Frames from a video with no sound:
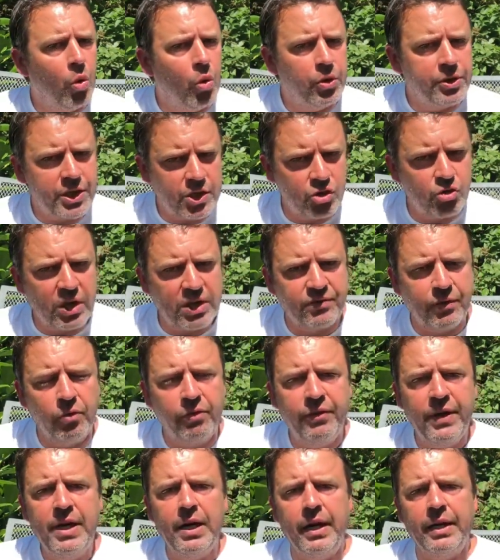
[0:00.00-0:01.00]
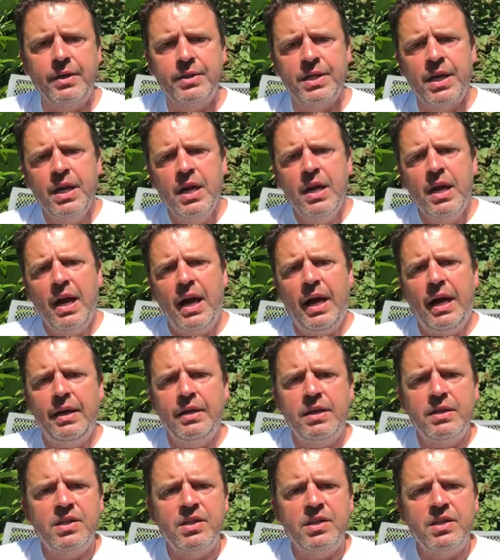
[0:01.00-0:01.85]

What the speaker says: or distressful feelings and